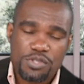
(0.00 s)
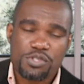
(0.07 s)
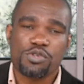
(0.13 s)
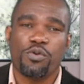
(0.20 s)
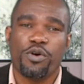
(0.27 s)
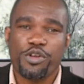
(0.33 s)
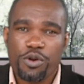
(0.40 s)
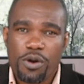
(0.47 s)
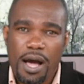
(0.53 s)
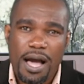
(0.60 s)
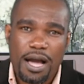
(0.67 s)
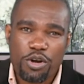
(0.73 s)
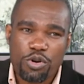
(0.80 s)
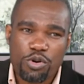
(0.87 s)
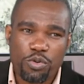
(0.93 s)
So when you
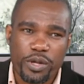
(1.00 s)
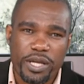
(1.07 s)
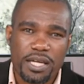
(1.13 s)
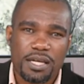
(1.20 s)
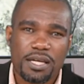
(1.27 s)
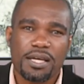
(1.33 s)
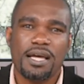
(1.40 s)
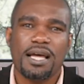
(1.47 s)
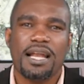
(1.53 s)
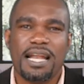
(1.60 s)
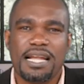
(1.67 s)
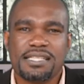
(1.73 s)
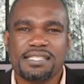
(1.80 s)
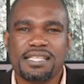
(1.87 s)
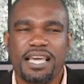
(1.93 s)
are accruing,
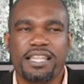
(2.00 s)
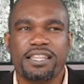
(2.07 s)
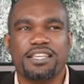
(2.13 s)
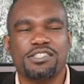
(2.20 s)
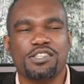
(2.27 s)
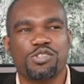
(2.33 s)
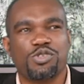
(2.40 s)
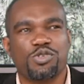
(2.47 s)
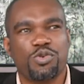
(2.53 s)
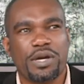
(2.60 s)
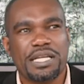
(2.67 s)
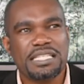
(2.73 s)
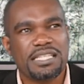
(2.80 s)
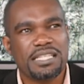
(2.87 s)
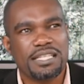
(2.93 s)
let's say this is
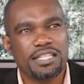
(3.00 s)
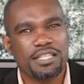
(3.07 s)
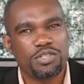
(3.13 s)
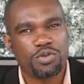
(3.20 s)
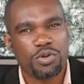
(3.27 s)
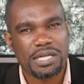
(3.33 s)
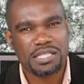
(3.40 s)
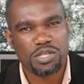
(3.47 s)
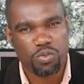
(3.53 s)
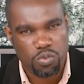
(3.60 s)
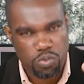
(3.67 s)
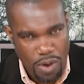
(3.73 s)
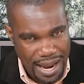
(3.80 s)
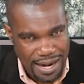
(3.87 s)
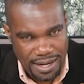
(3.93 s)

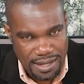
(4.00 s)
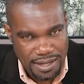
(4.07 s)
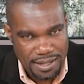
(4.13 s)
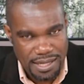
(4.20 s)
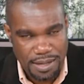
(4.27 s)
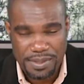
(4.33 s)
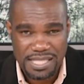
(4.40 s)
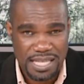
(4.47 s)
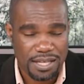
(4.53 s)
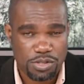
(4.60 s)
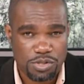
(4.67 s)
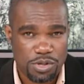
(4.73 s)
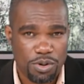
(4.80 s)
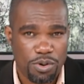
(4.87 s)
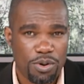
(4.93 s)
2021. Let me take
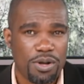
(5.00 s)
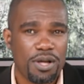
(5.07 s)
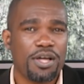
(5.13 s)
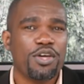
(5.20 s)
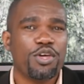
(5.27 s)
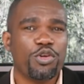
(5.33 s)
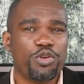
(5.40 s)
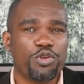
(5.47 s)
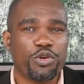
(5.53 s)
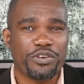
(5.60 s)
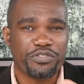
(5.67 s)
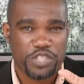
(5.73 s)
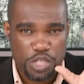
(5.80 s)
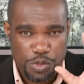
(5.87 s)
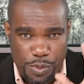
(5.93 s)
it slow you
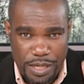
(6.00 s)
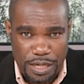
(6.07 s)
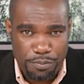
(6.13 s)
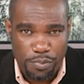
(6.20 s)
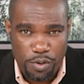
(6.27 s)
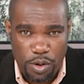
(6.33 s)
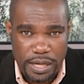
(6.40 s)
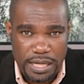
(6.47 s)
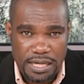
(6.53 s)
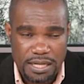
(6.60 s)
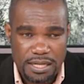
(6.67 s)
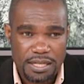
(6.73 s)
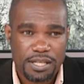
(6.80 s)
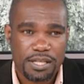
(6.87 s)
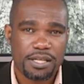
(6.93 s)
have just been employed
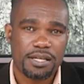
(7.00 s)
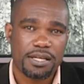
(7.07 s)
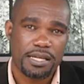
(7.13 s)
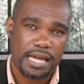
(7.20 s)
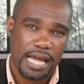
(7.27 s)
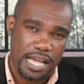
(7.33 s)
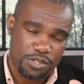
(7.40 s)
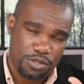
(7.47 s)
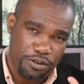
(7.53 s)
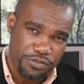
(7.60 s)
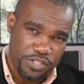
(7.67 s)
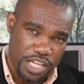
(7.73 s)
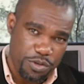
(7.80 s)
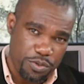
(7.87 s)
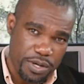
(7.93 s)
as of
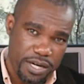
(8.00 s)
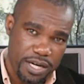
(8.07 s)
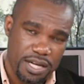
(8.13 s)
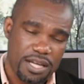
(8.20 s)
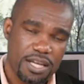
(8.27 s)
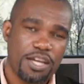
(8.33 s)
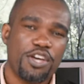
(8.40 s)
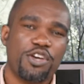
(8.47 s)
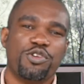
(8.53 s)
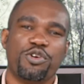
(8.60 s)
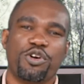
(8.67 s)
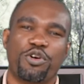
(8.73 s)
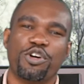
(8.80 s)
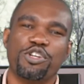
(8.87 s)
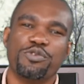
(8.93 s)
January.
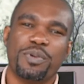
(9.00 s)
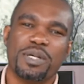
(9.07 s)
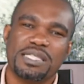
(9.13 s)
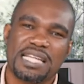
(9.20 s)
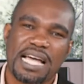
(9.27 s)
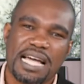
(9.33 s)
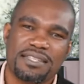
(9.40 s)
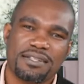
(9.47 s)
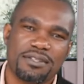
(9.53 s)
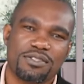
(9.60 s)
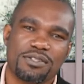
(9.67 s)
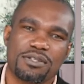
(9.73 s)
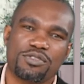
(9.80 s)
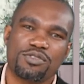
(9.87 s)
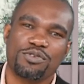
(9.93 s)
You're going to be
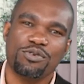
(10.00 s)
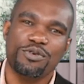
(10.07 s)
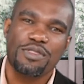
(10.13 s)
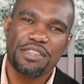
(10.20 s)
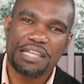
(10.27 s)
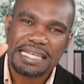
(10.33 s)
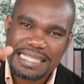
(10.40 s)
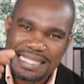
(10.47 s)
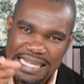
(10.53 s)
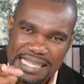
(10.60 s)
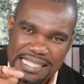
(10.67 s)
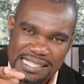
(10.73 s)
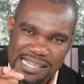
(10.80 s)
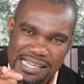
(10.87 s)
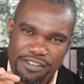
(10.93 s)
entitled to 30
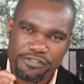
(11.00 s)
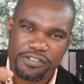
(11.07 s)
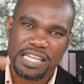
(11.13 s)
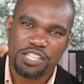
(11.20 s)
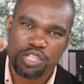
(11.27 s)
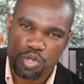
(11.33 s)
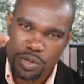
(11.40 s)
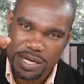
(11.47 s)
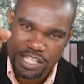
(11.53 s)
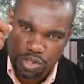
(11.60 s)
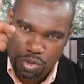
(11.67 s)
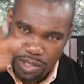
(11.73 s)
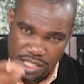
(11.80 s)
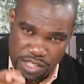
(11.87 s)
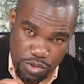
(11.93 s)
days leave in
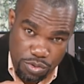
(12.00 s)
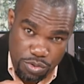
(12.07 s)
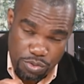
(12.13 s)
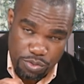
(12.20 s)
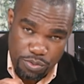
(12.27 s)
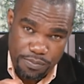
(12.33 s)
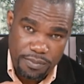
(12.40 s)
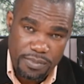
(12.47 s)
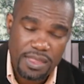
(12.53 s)
2022.